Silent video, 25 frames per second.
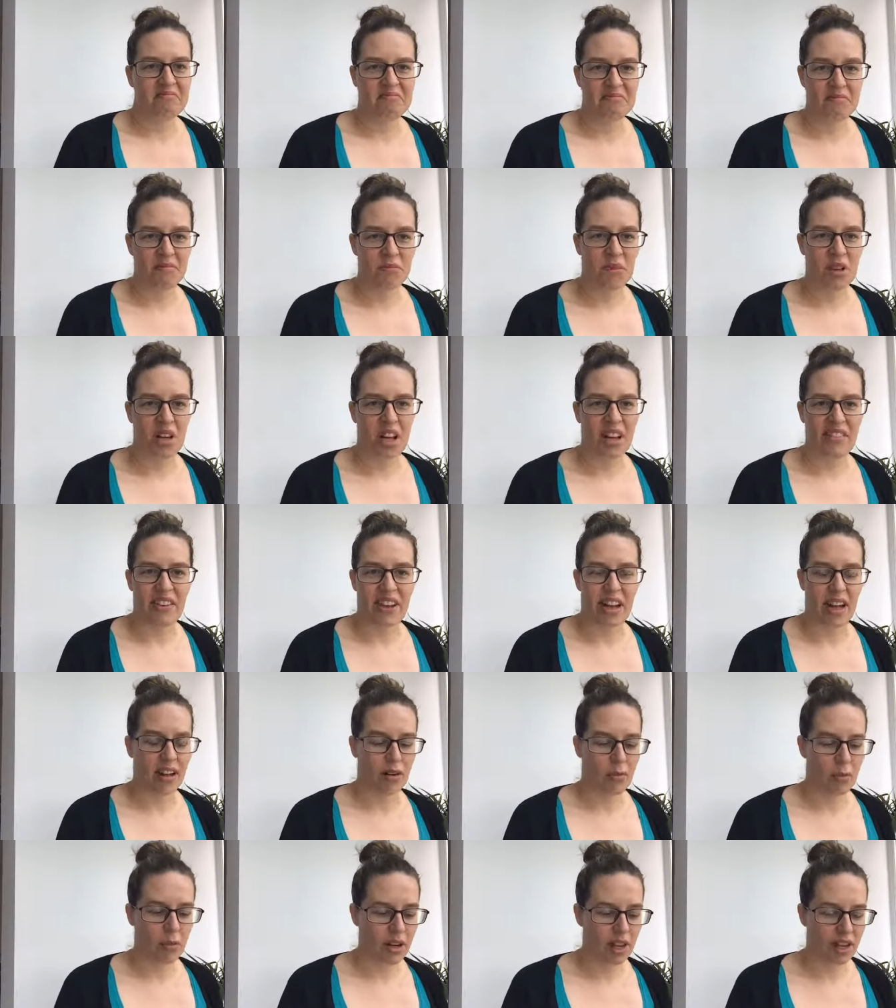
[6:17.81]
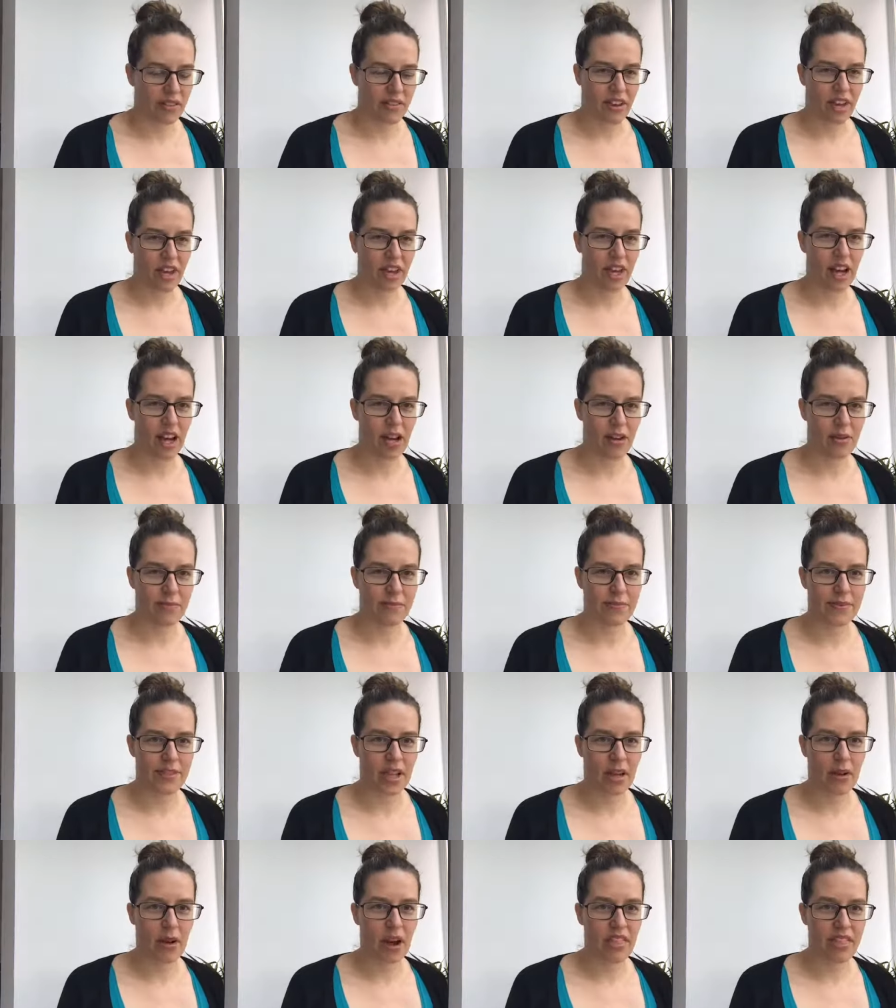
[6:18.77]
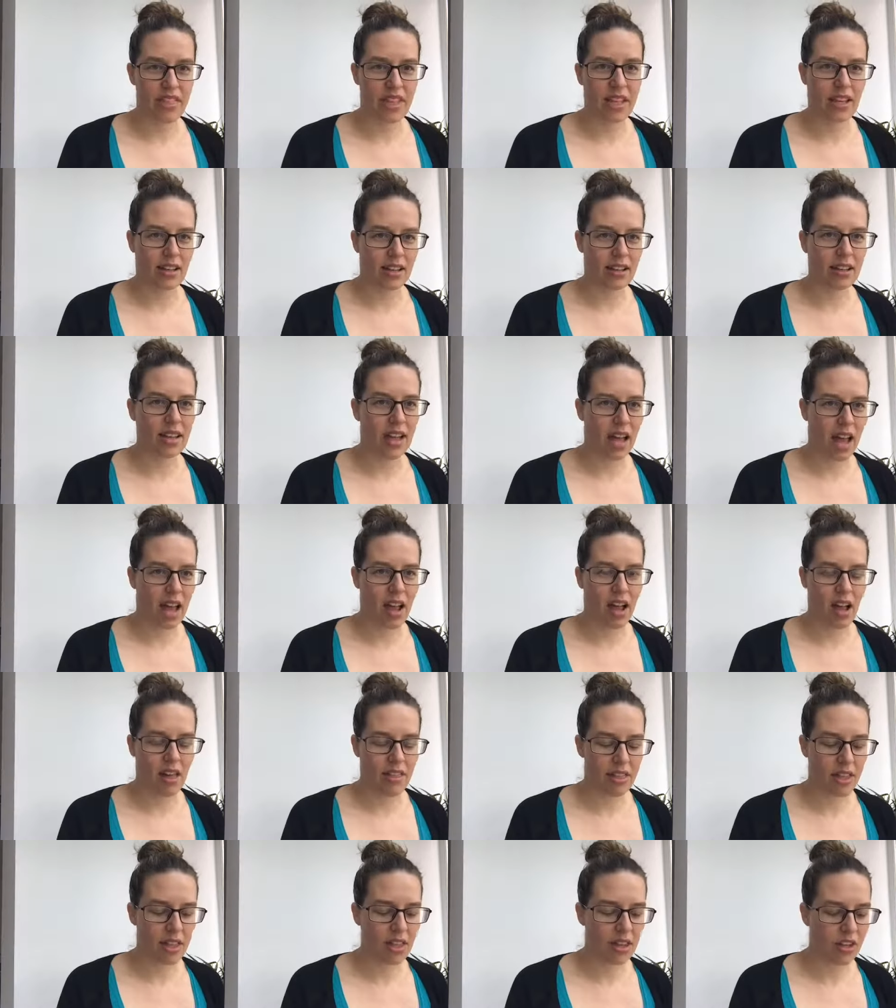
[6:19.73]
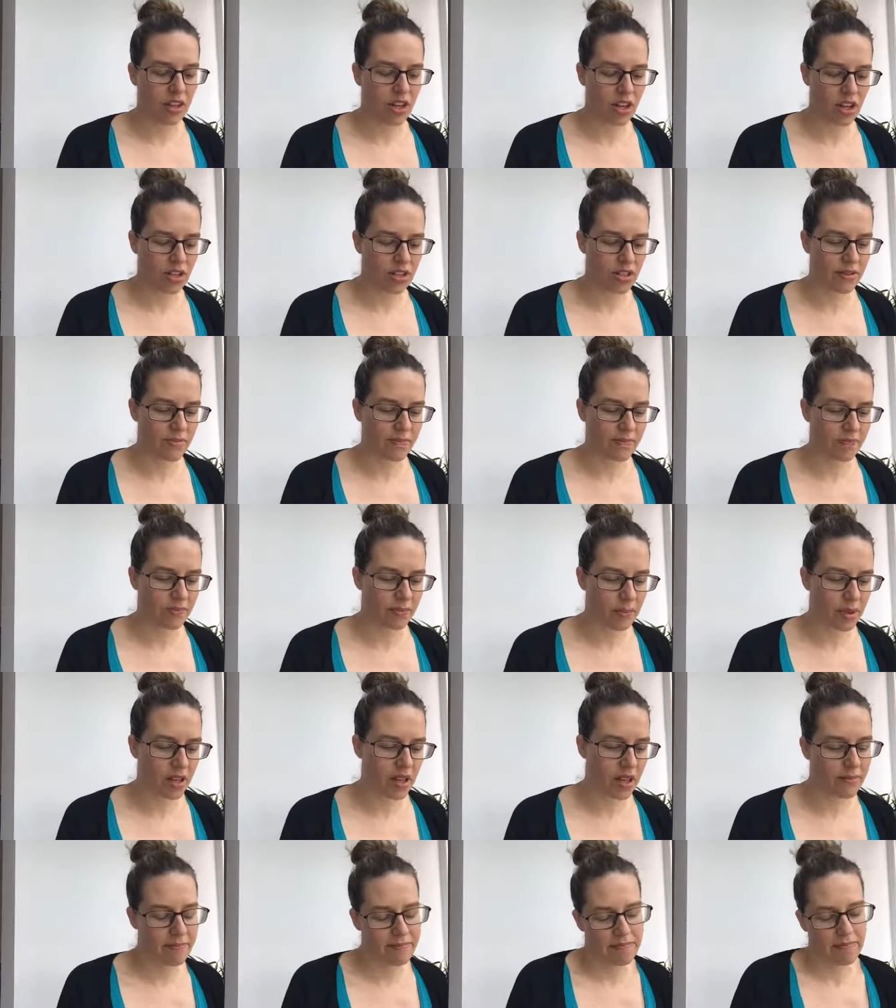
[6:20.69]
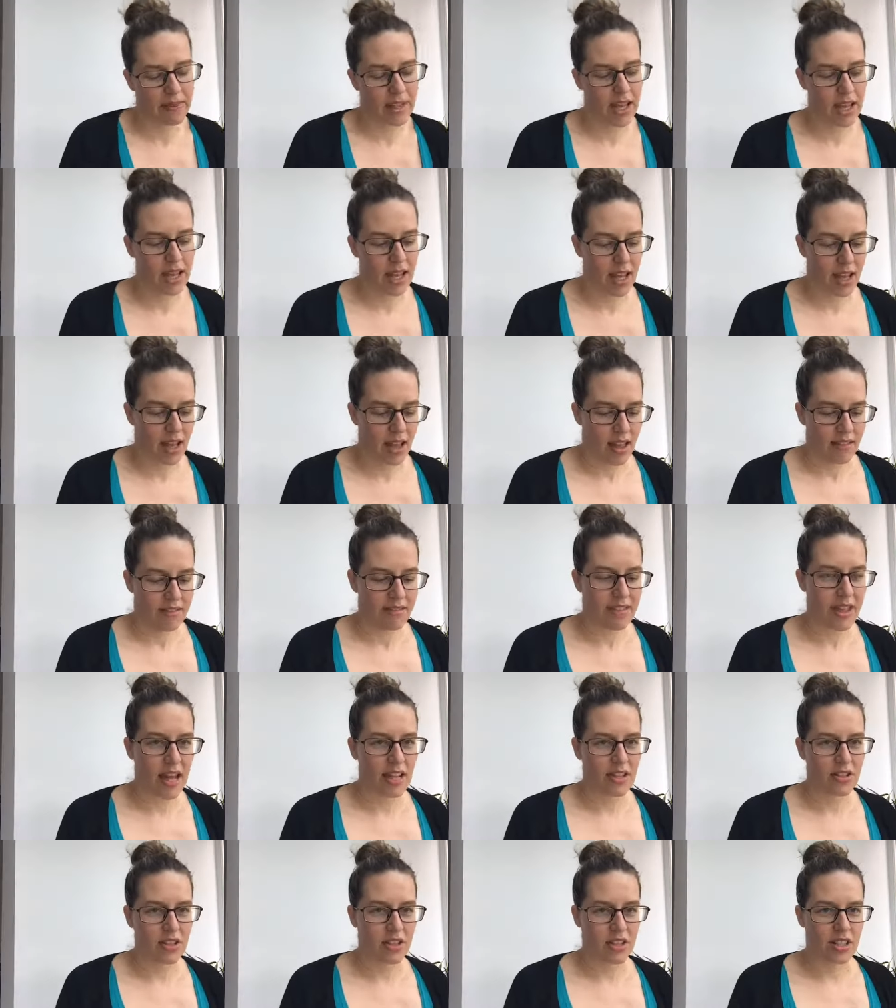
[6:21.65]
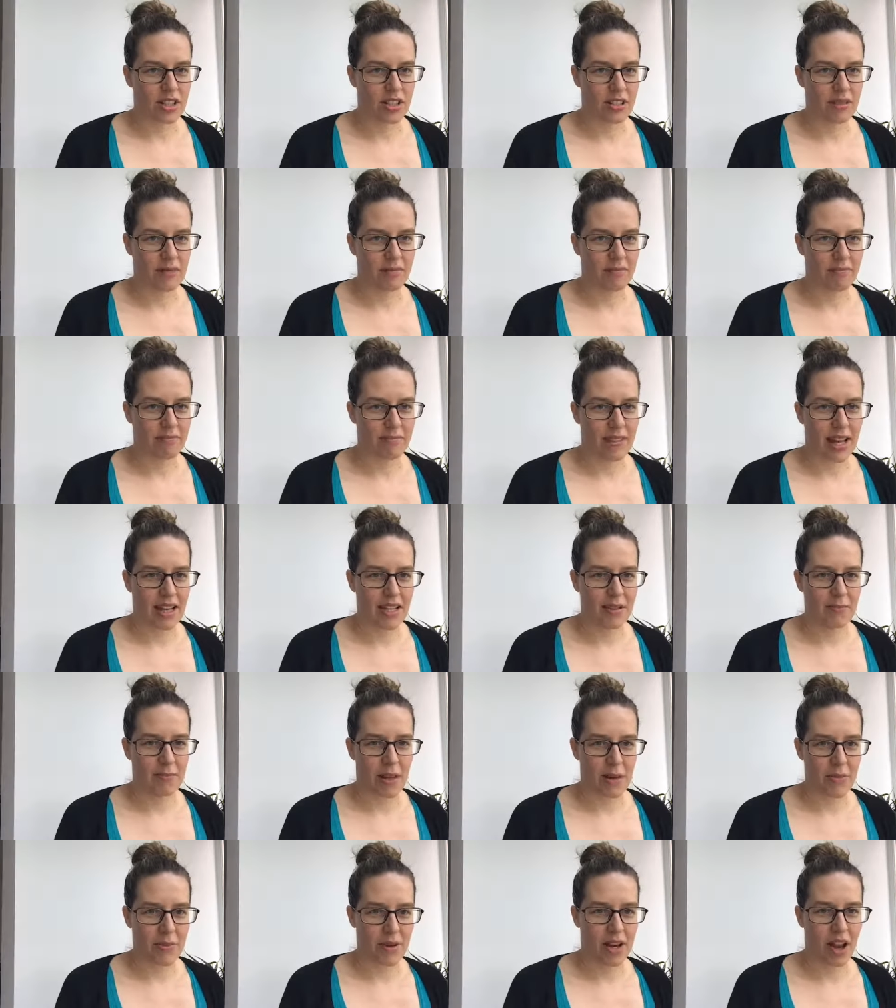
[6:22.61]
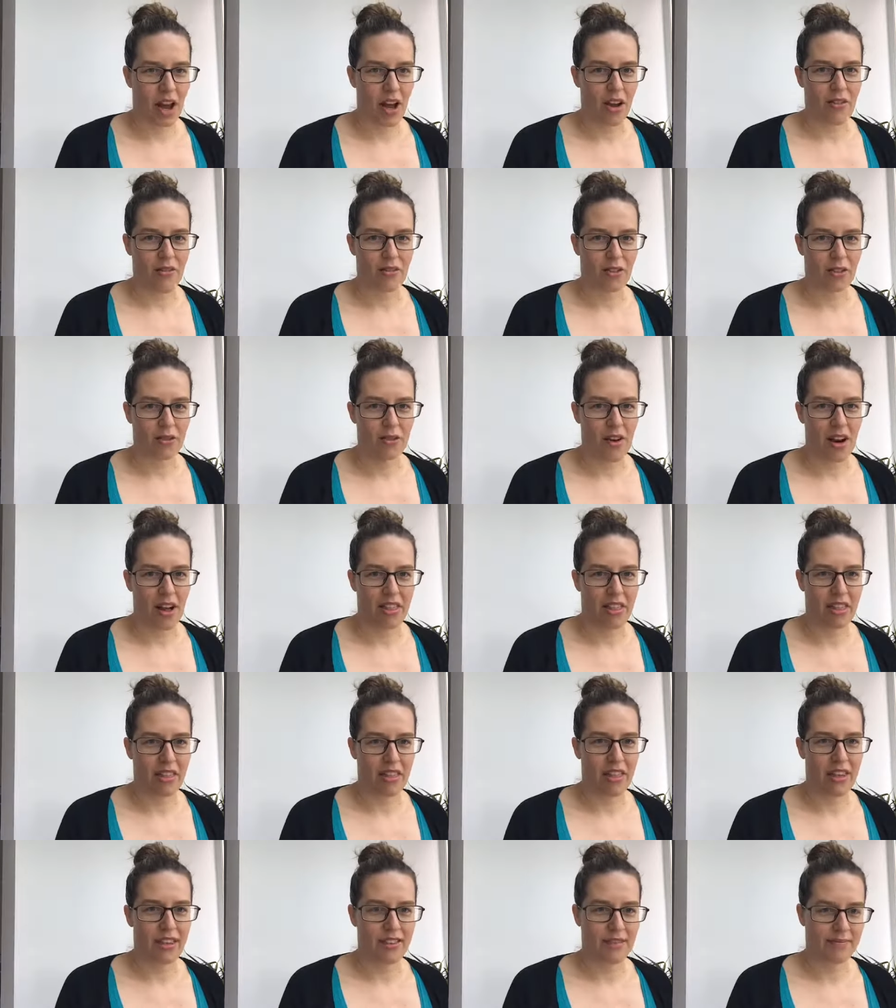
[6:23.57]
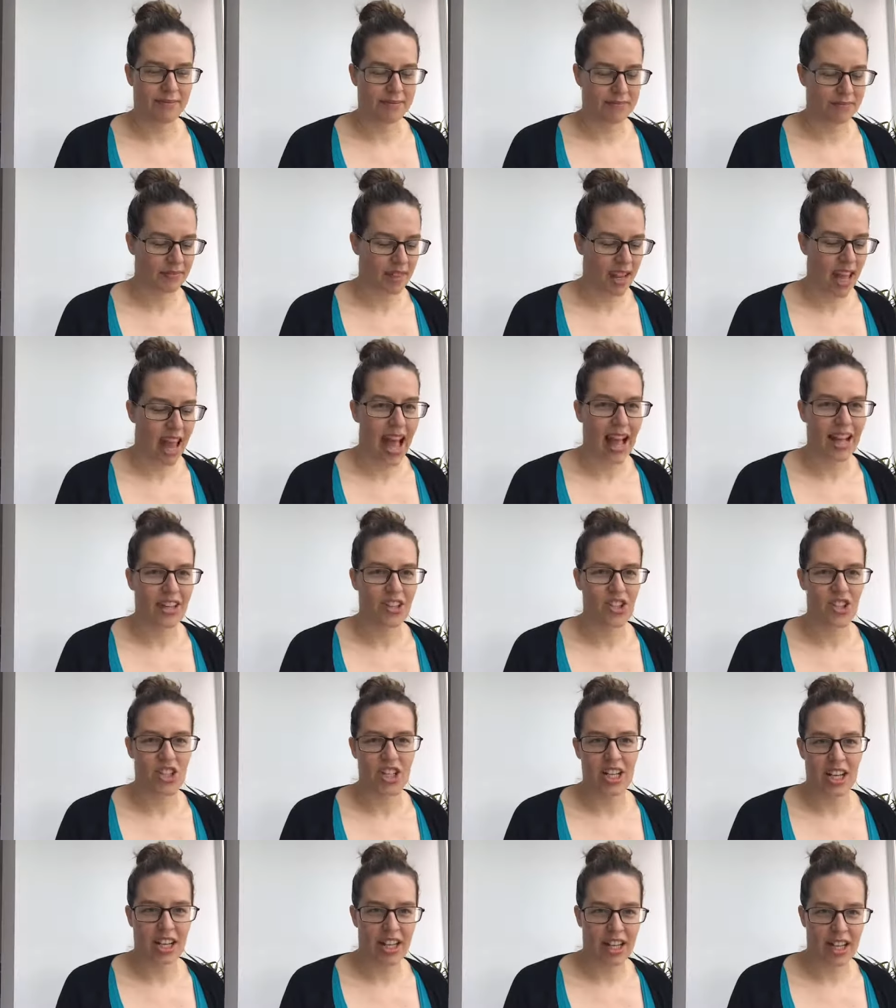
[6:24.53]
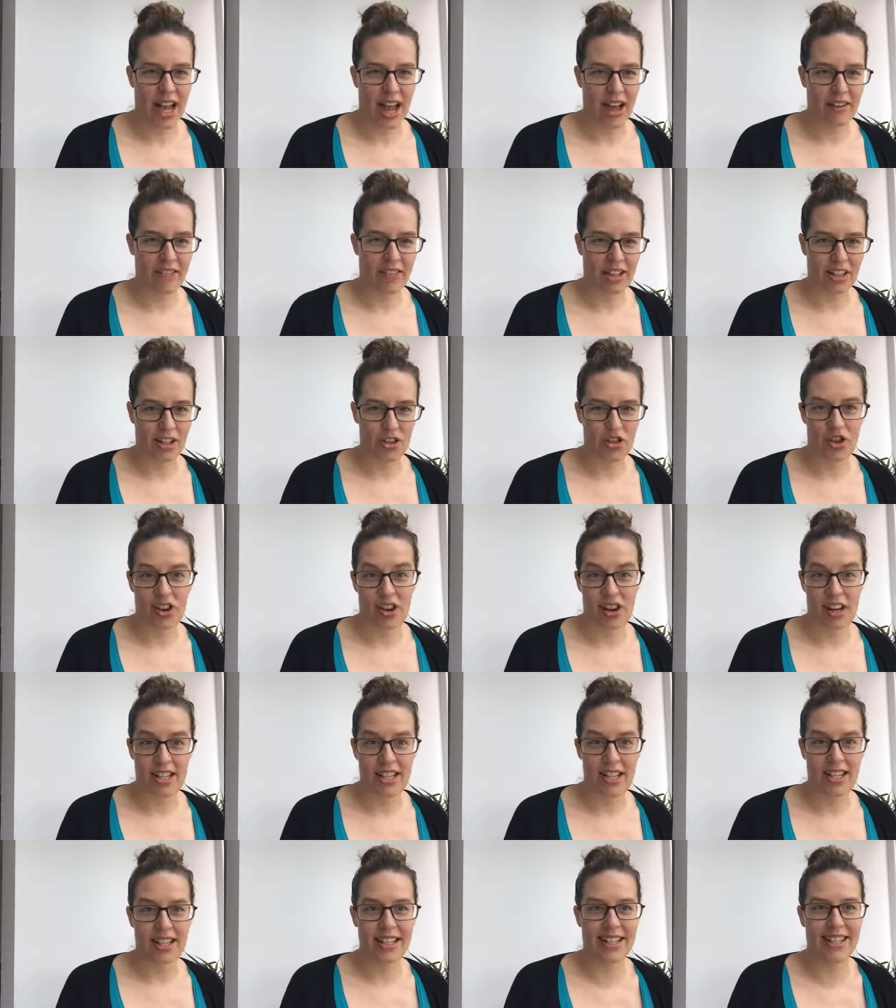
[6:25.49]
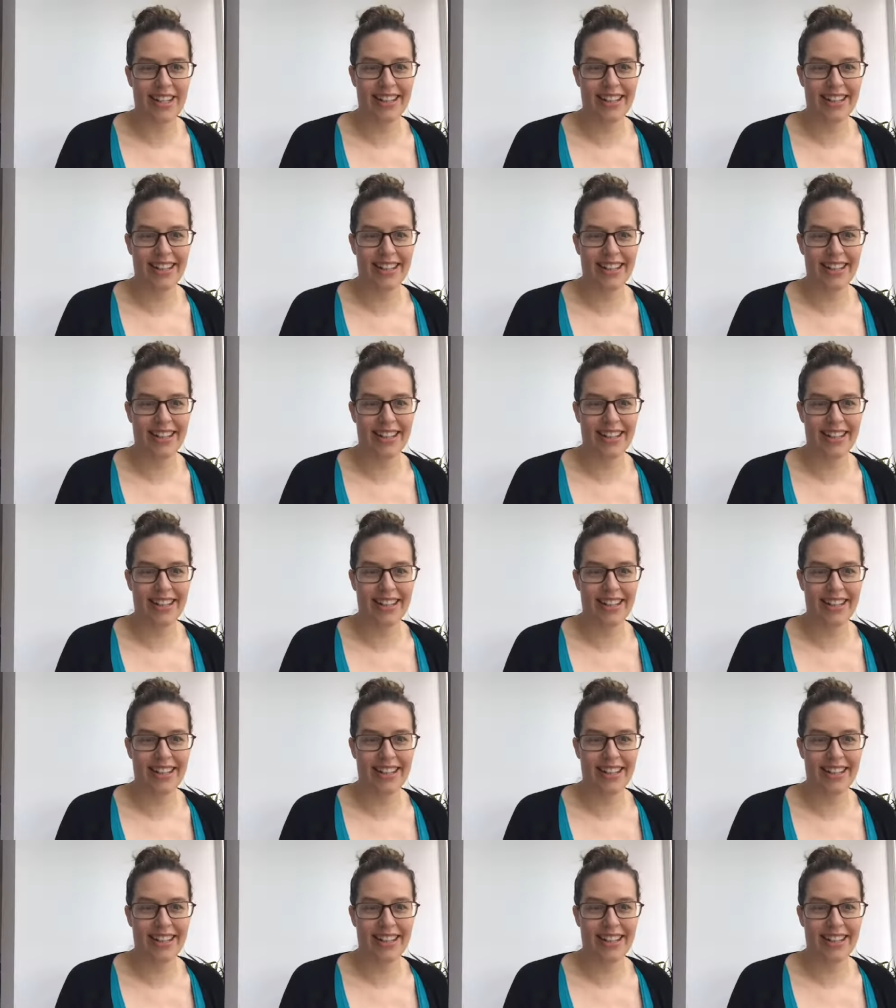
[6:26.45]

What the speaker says: We'll give it a go. So I think you're good, but that's me being hopeful rather than actually having tried it.